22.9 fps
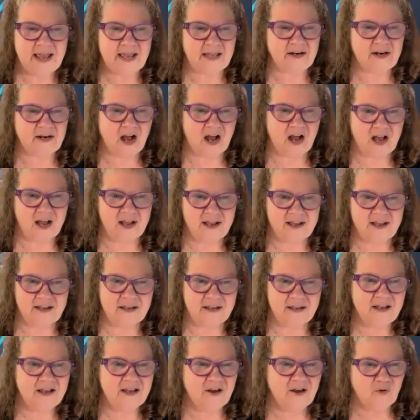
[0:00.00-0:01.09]
And
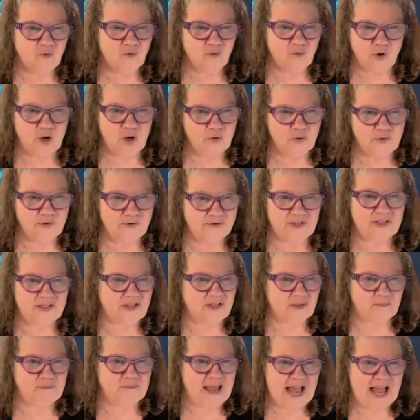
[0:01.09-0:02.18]
I wrote
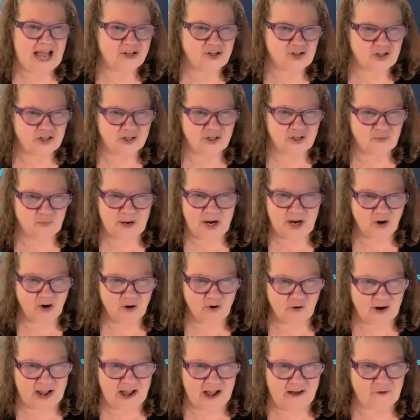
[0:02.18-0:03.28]
this impassioned
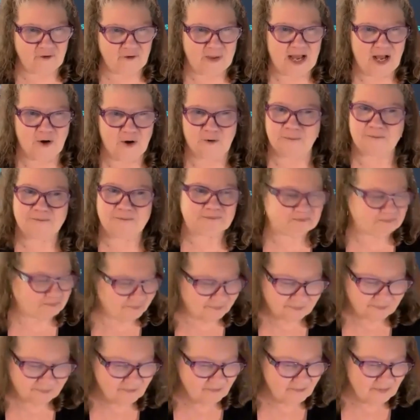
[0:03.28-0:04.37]
paragraph about
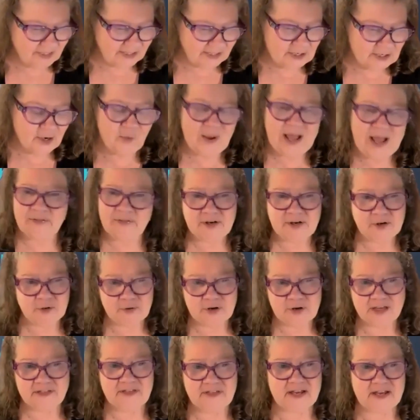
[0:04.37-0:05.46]
how they
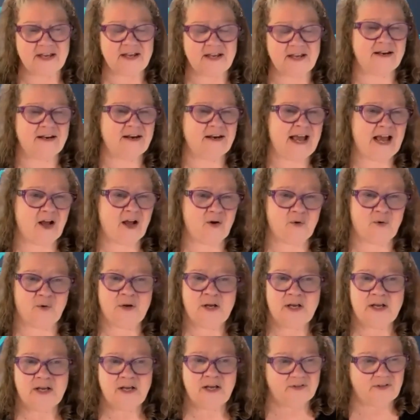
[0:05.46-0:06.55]
knew nothing and
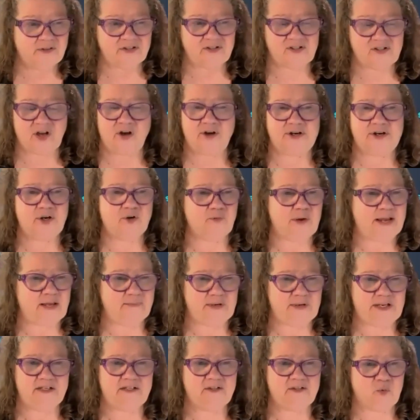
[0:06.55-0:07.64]
how the Saudi
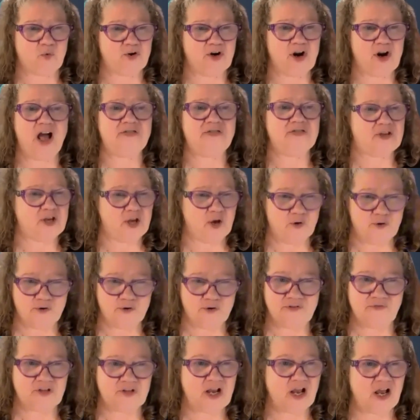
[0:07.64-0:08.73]
Arabians were not the
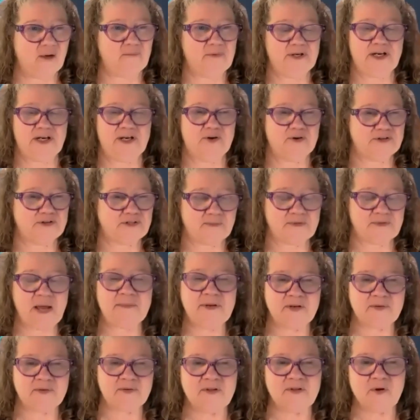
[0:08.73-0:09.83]
owners of the company or something. I
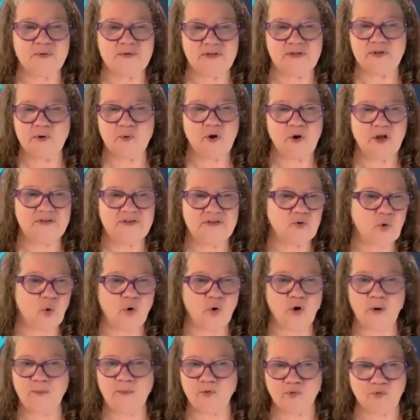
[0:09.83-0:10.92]
mean, there were all these
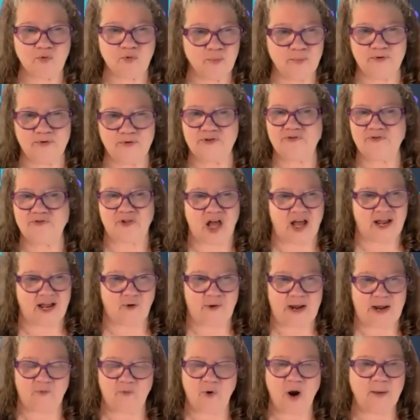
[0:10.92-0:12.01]
horrible rumors flying
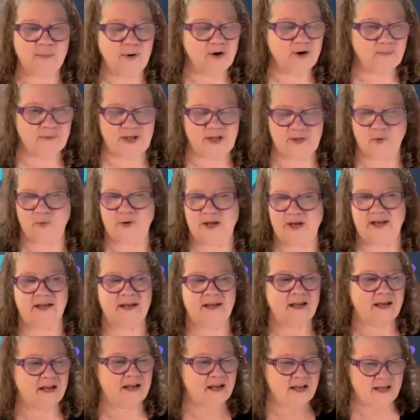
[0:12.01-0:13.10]
around. Robert, by the
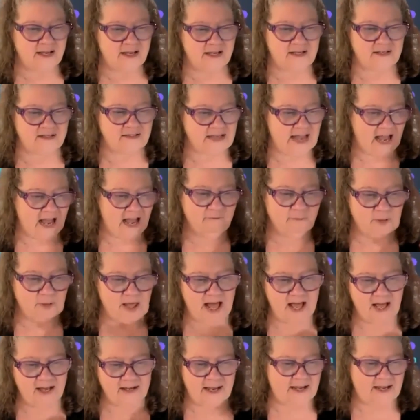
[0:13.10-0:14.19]
way, is half
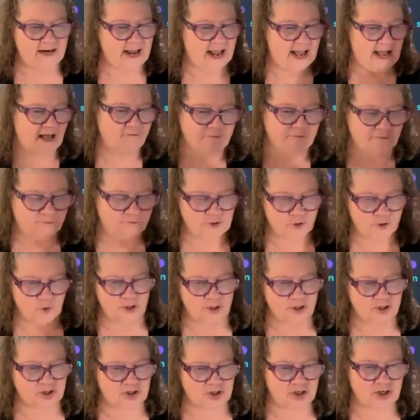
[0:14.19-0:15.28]
black and half
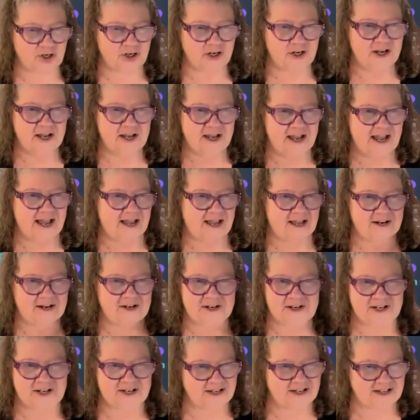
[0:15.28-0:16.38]
Jewish,
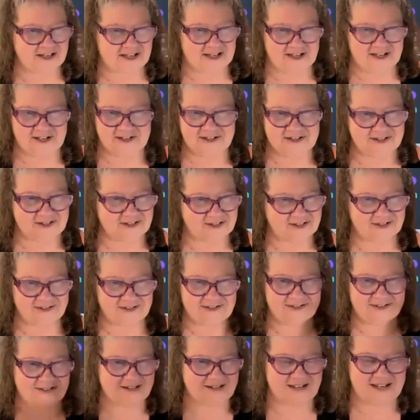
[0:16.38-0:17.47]
and his
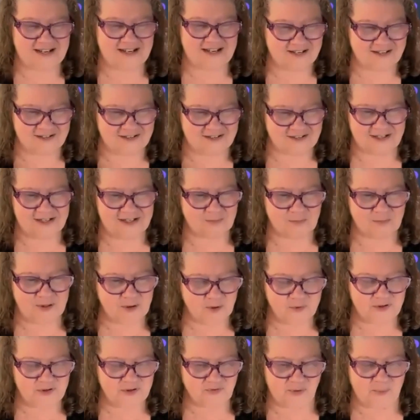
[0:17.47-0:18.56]

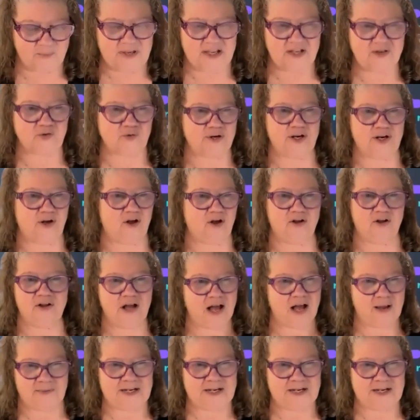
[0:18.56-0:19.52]
mother is from Israel.